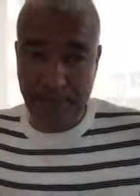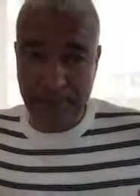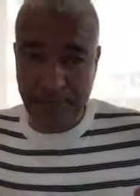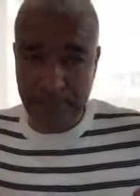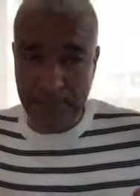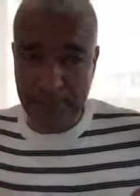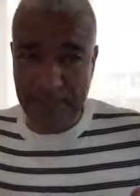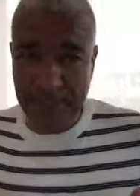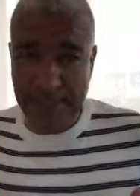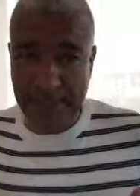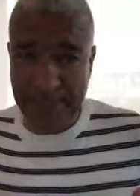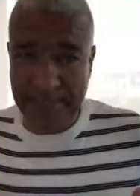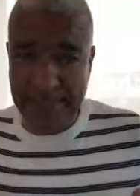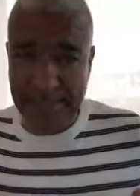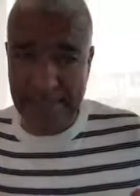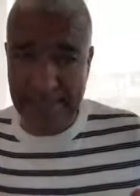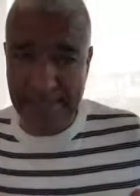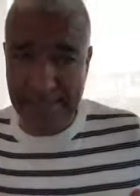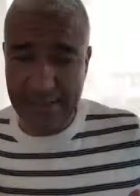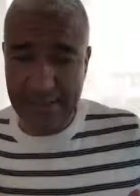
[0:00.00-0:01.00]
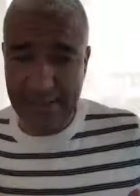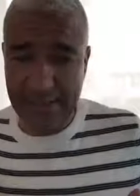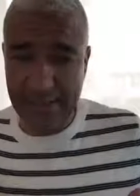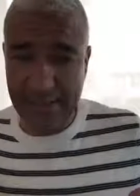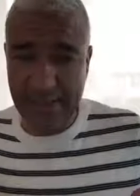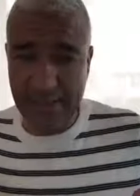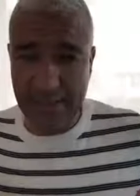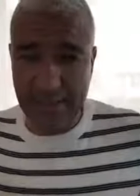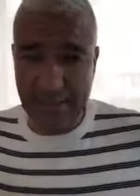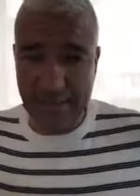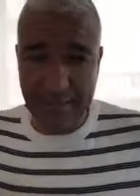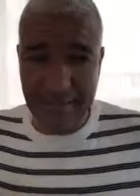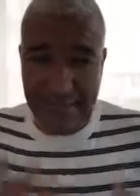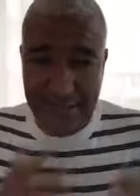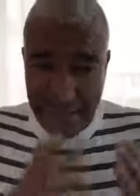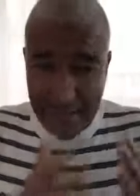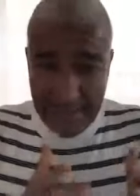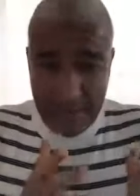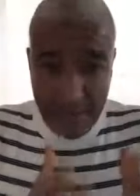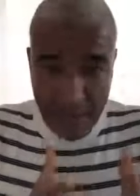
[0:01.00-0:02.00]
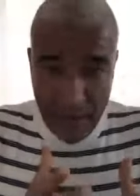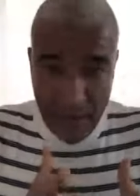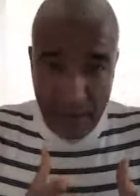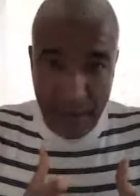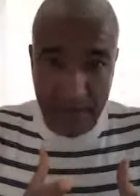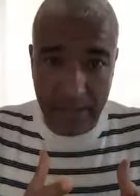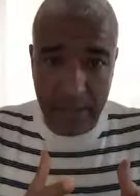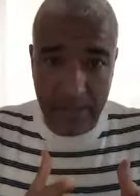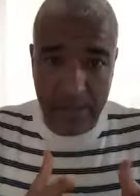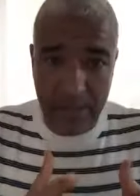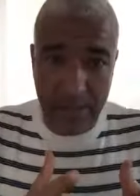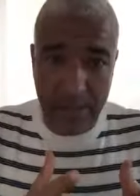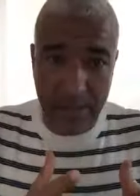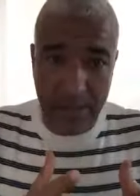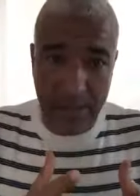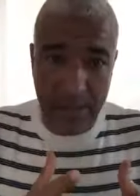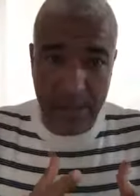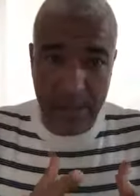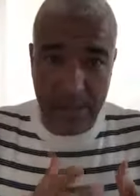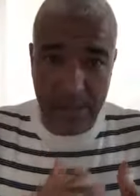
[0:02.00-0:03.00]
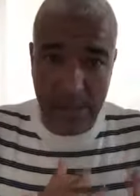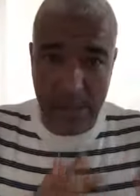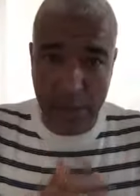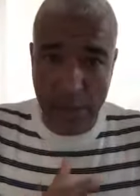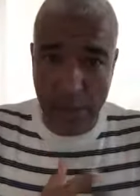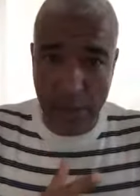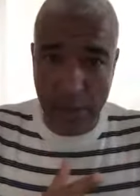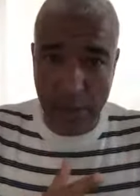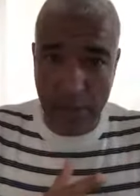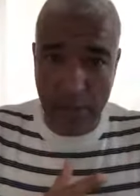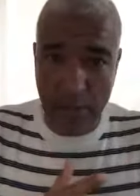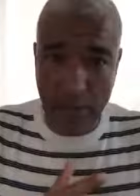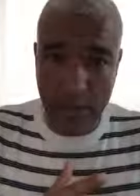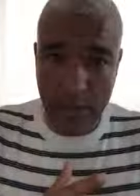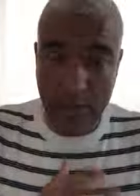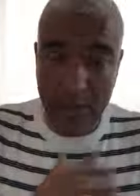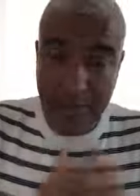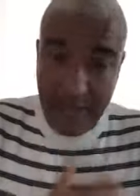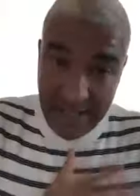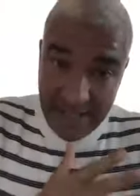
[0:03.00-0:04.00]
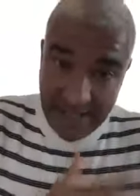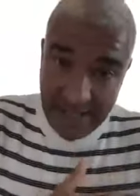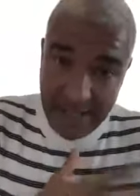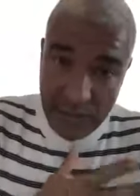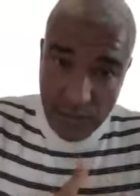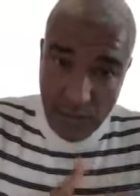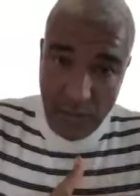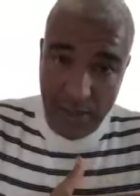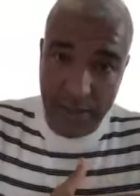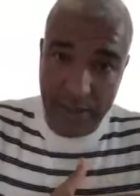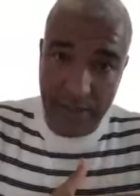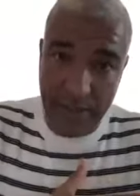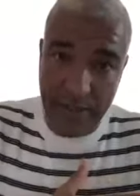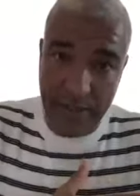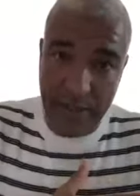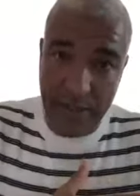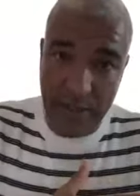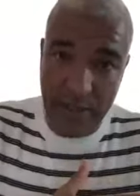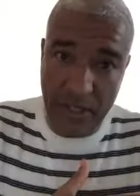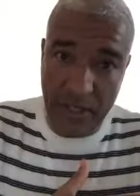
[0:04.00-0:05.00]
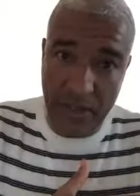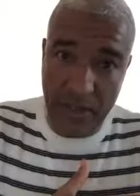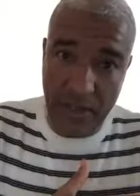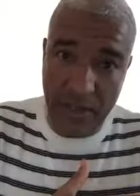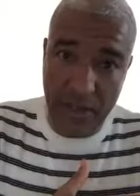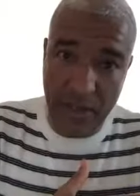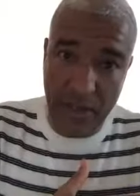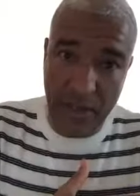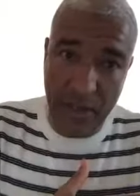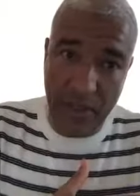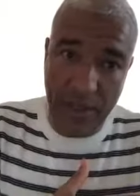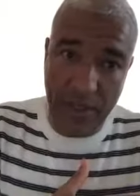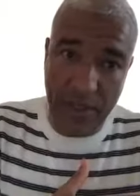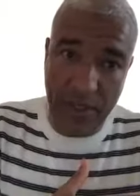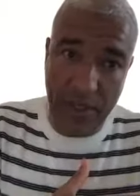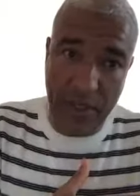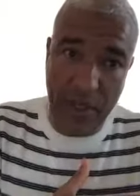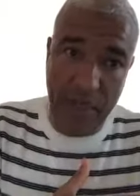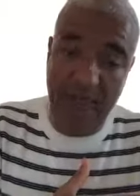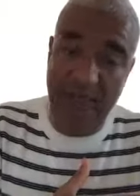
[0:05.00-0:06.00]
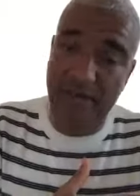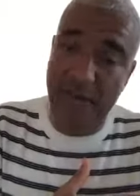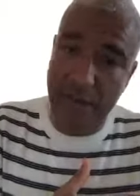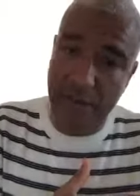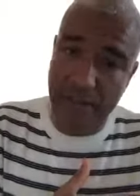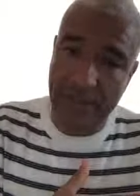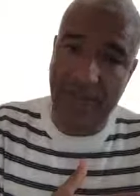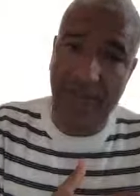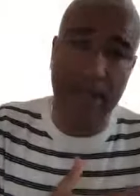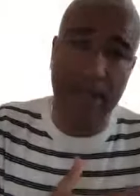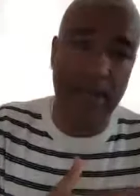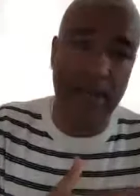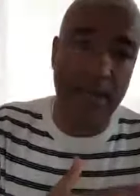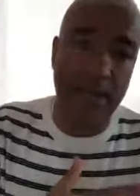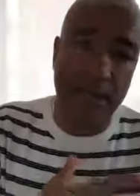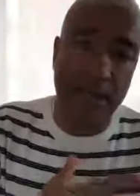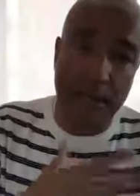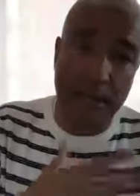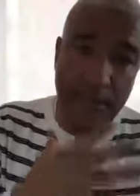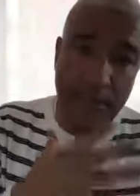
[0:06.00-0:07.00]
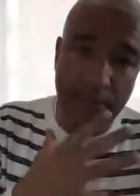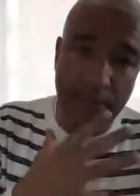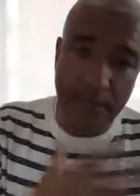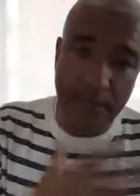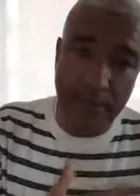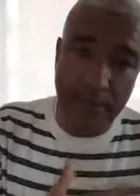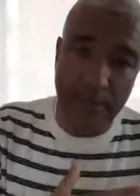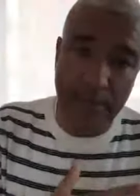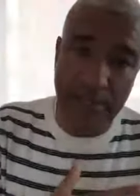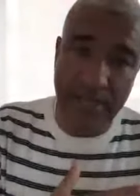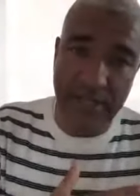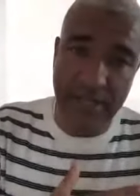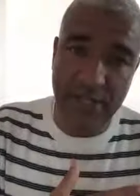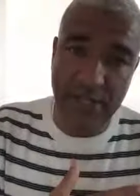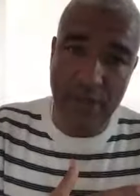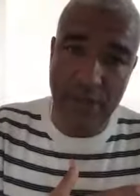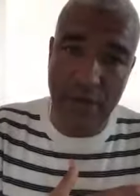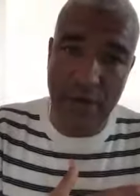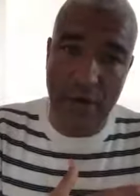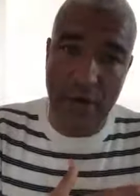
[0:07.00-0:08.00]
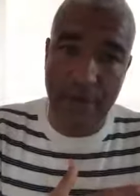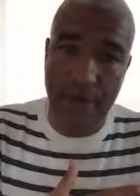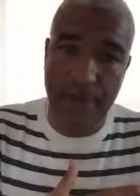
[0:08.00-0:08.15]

Does that make sense? This part is the work. This is where that you need to be working and focusing and putting your attention on.